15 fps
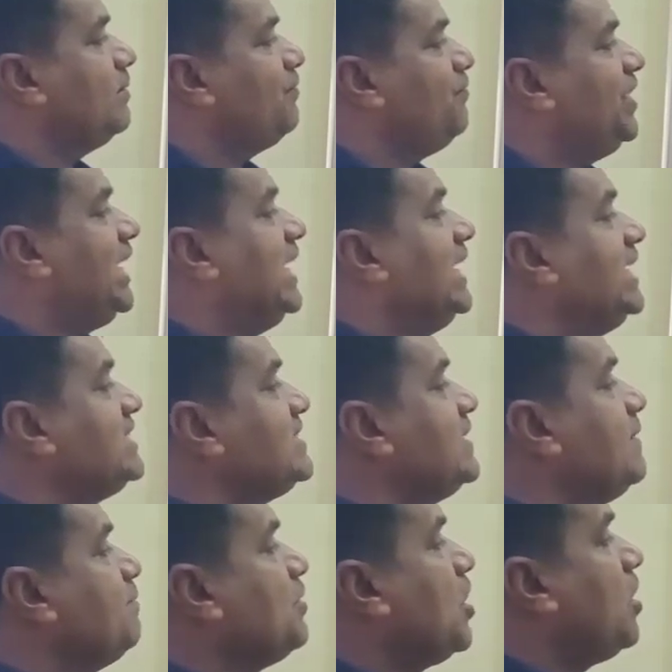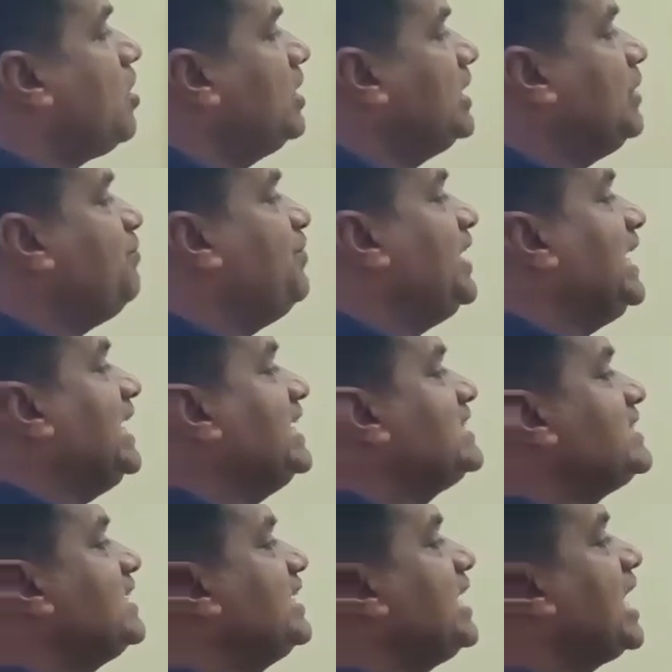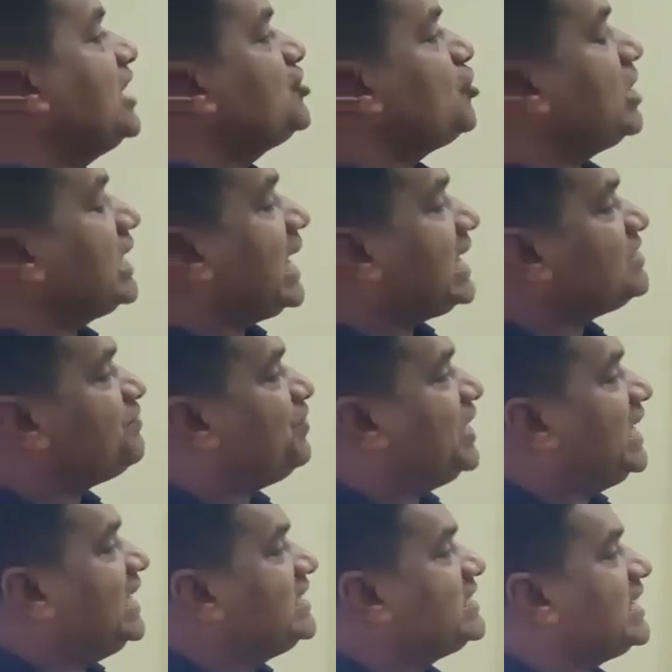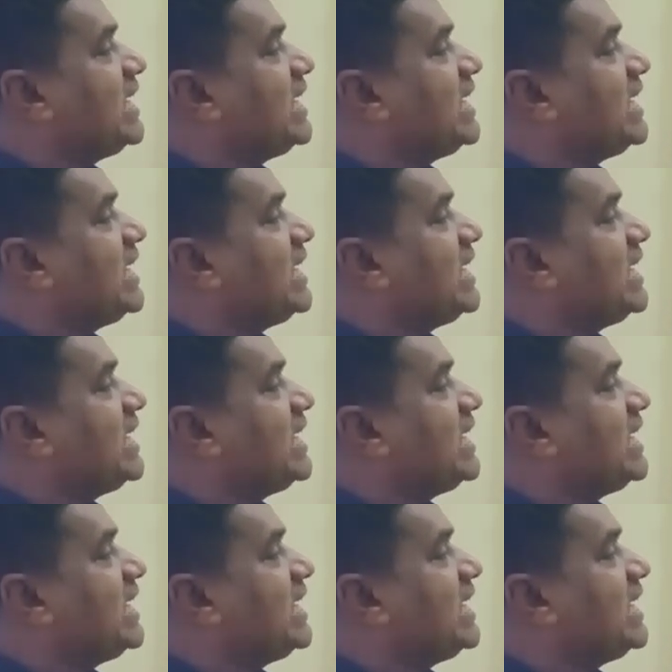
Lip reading: fields, oil fields, natural gas fields,